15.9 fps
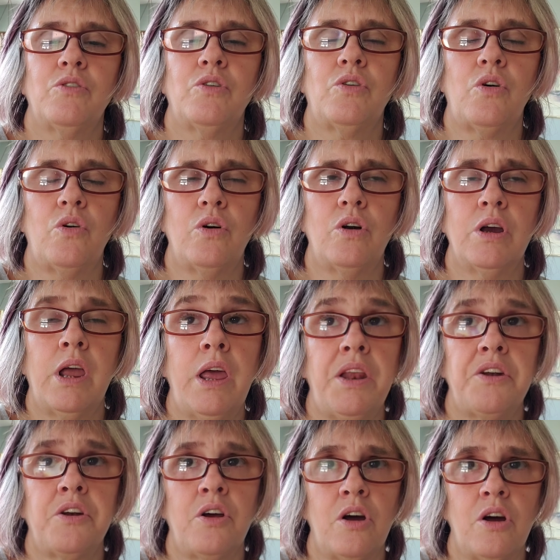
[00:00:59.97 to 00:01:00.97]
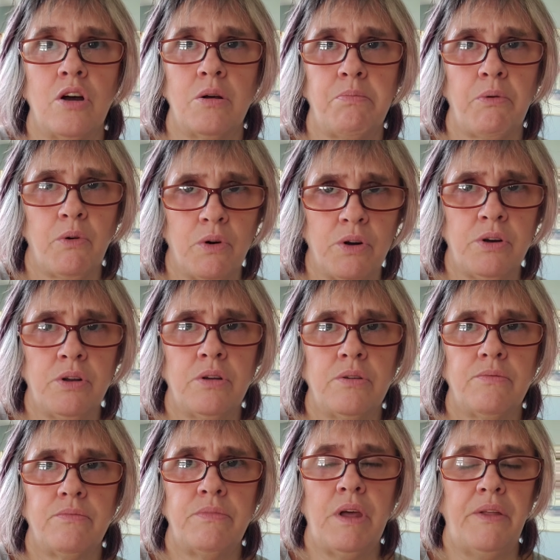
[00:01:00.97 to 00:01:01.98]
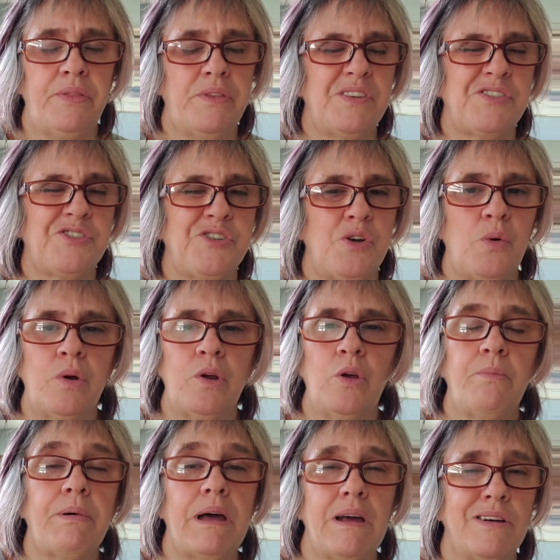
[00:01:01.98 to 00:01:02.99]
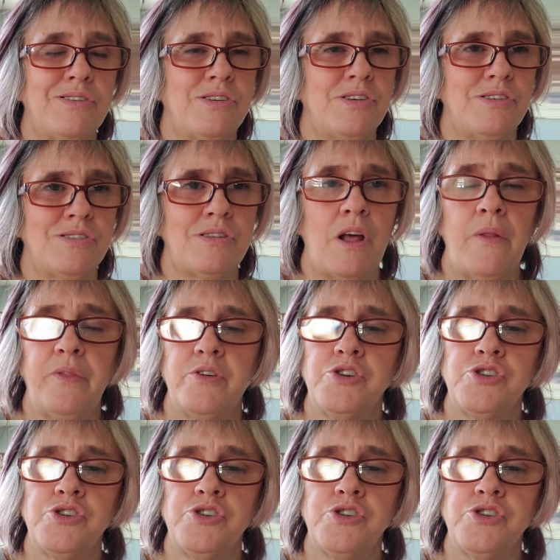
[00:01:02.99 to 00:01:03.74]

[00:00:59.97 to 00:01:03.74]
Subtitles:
Corrugated cardboard, not the cereal boxes, not the